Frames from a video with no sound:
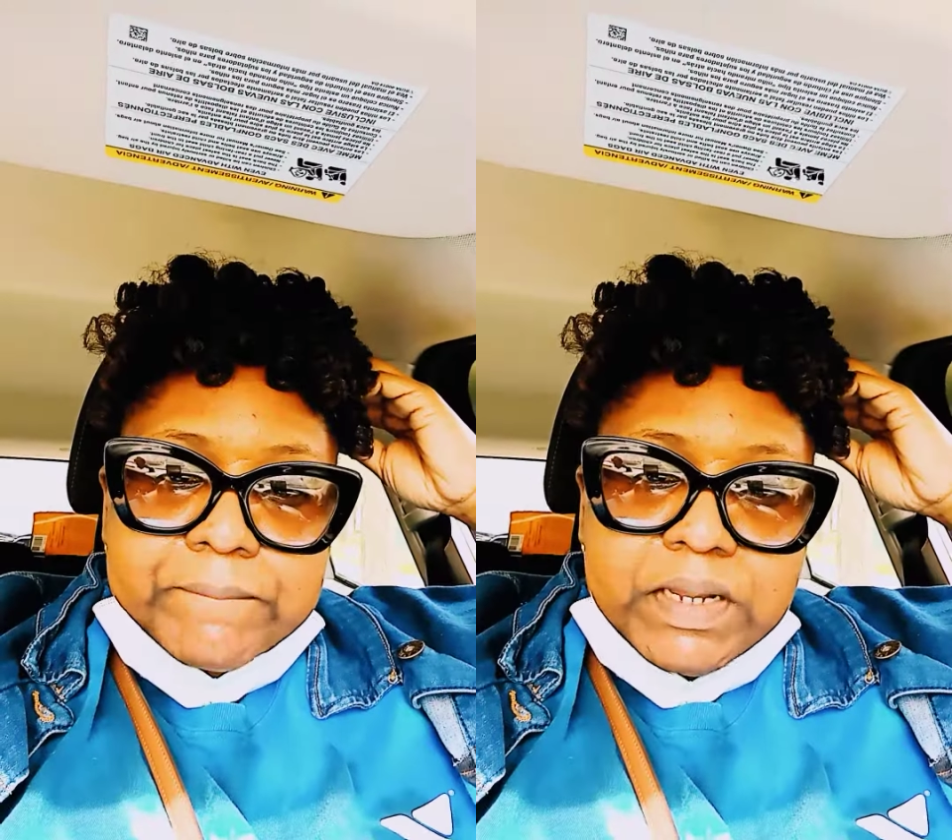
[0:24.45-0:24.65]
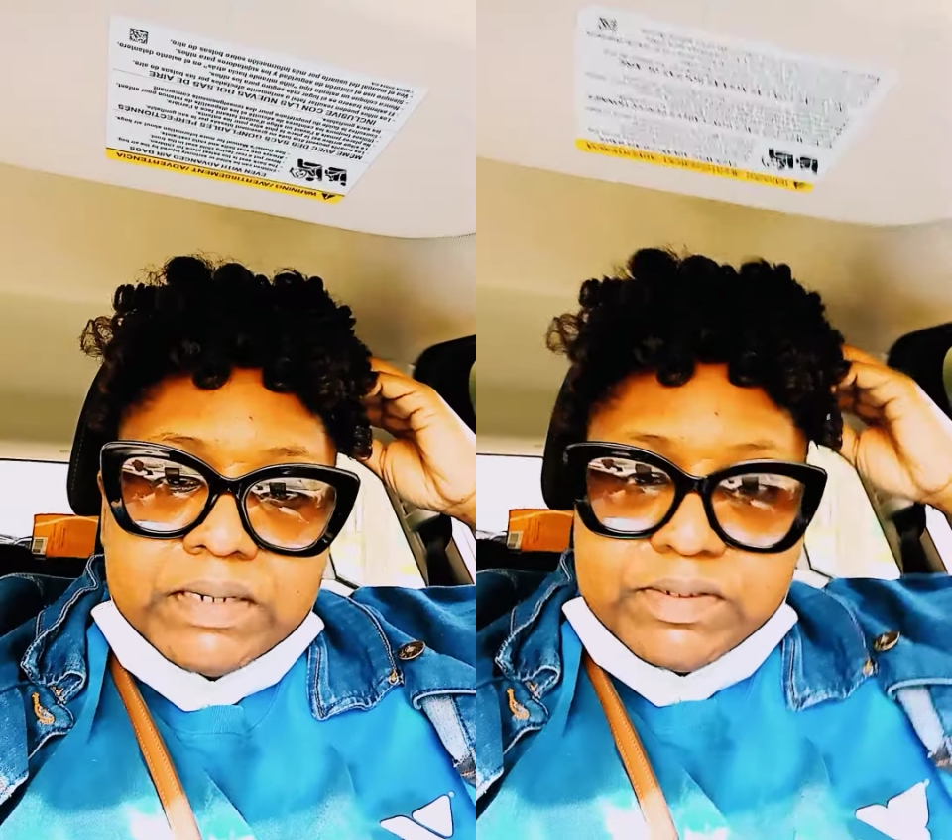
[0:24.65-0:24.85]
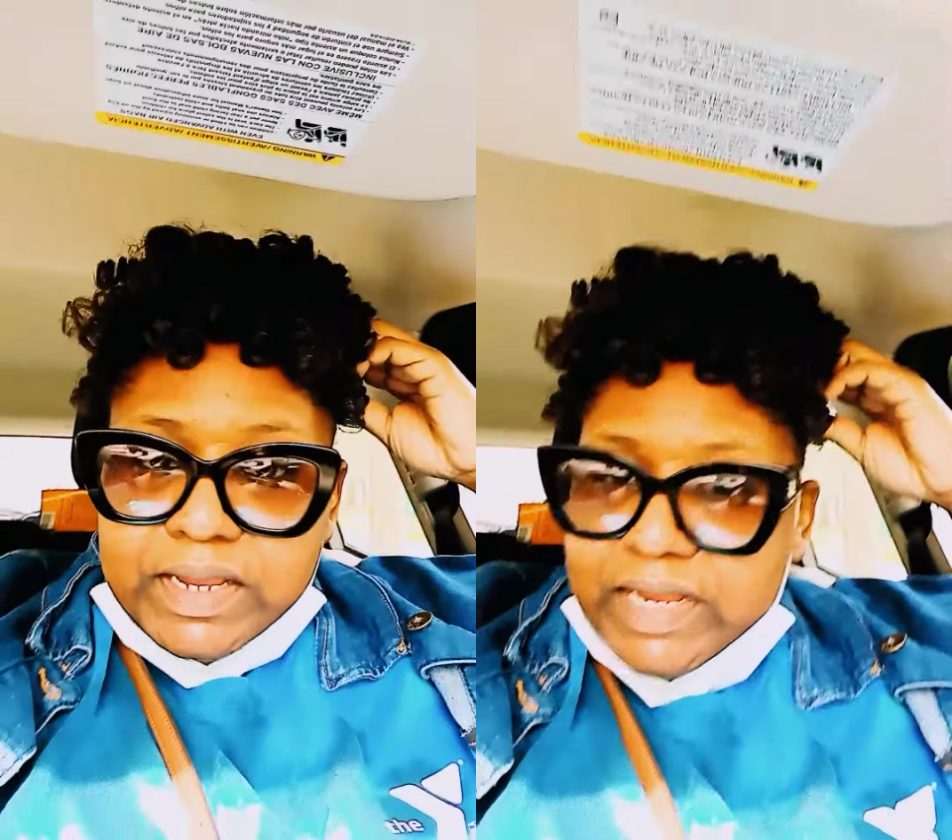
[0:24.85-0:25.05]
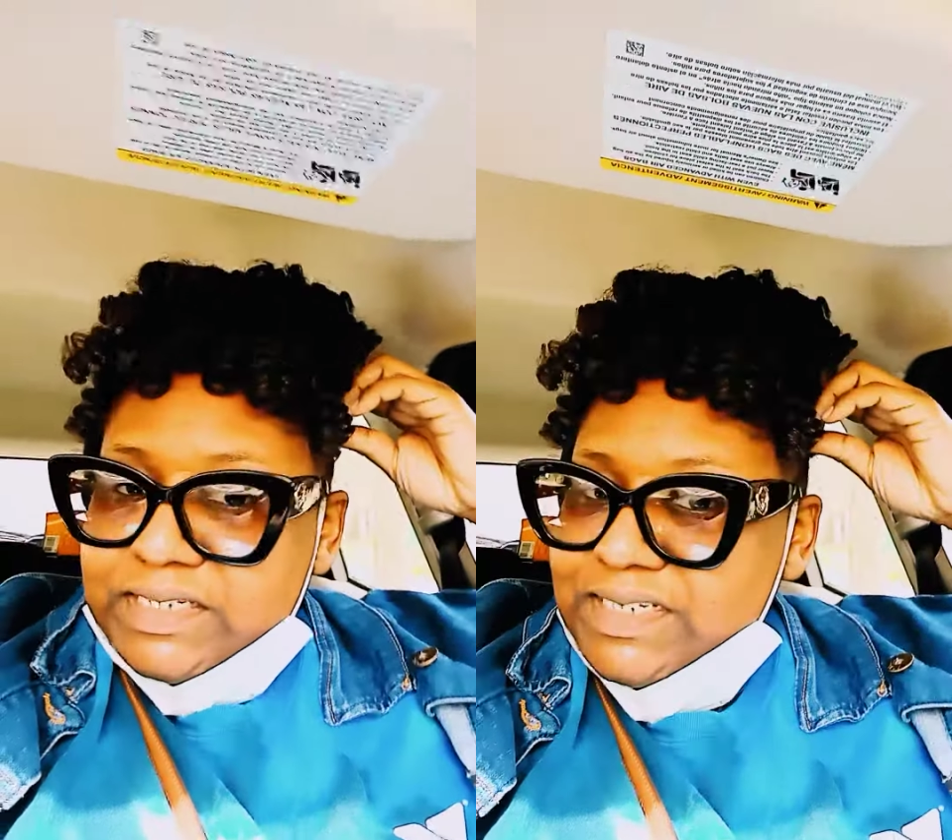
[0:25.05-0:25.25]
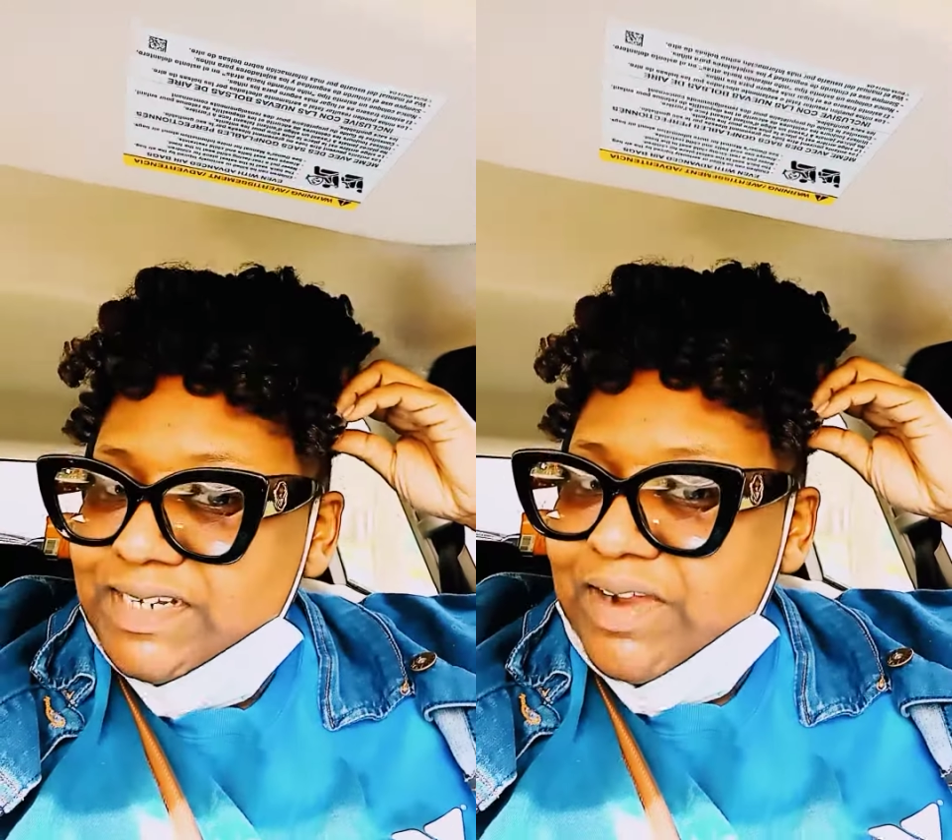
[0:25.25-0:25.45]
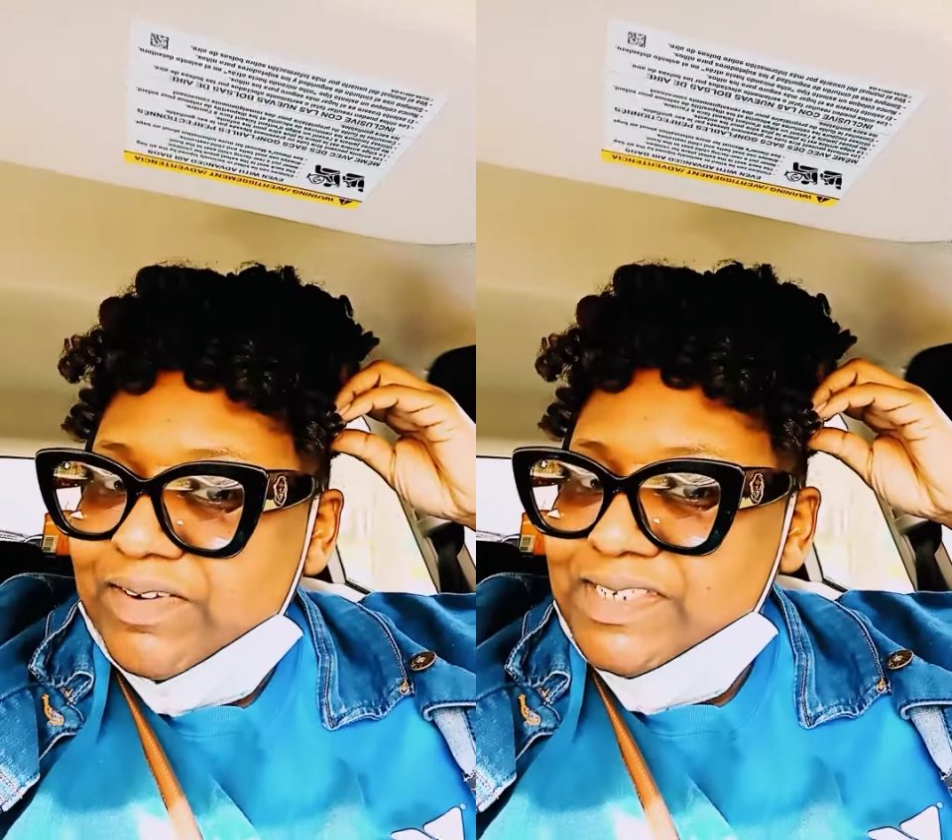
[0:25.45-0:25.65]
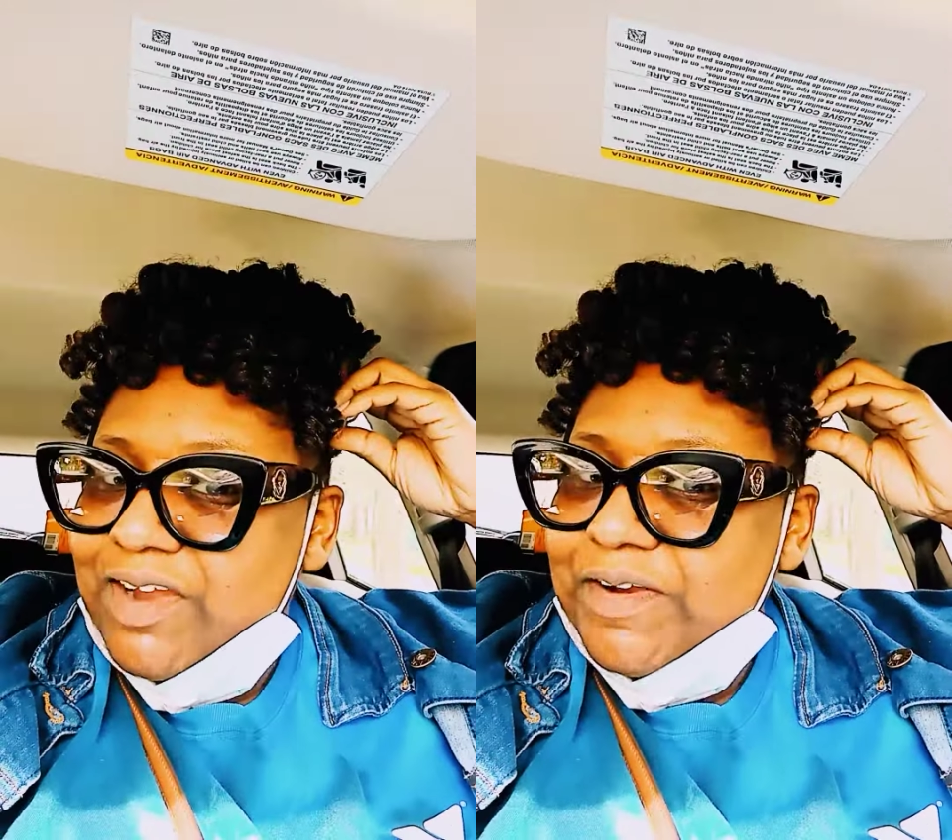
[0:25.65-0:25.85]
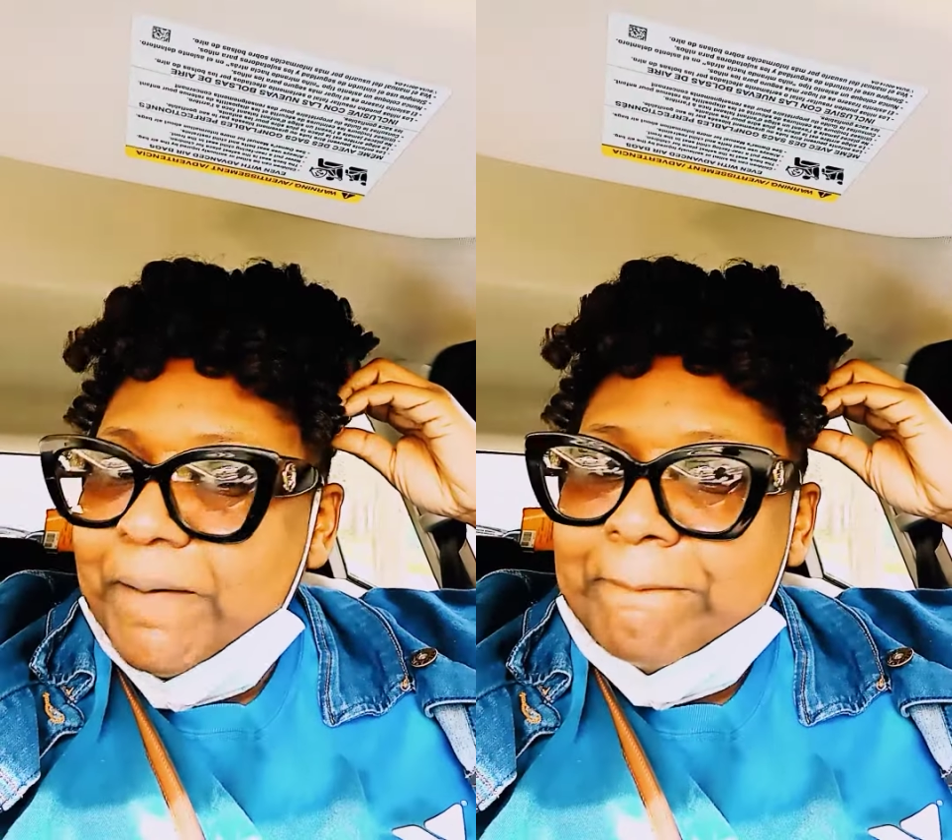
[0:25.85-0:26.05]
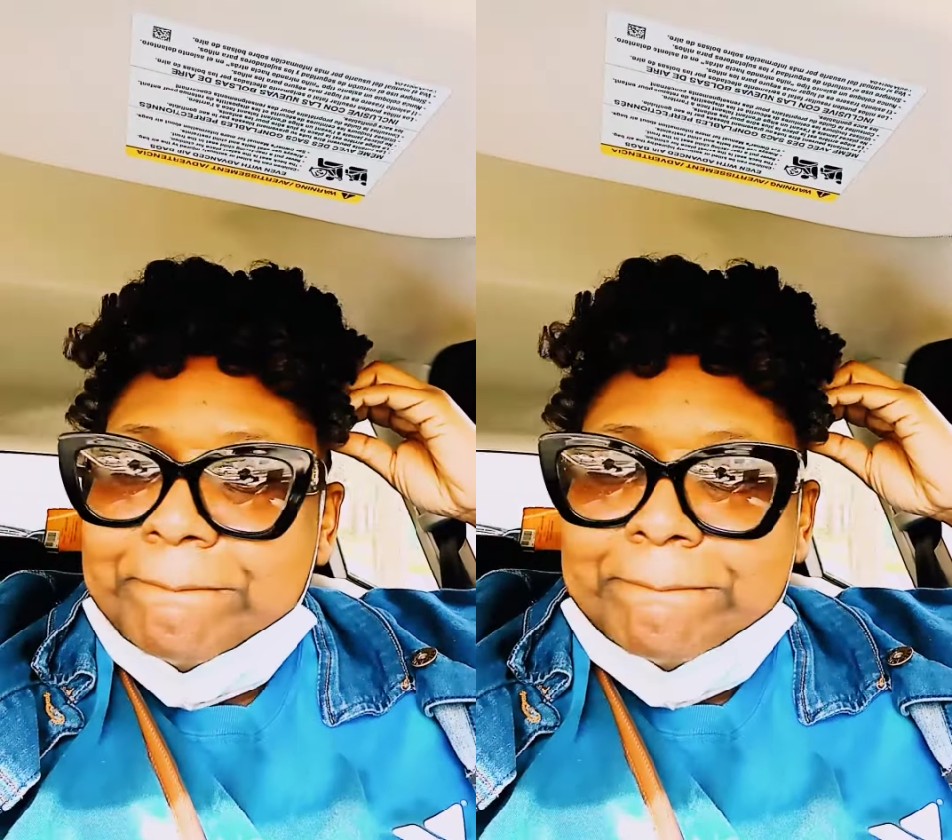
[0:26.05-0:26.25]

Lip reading: my lips are ashy shop. Sorry.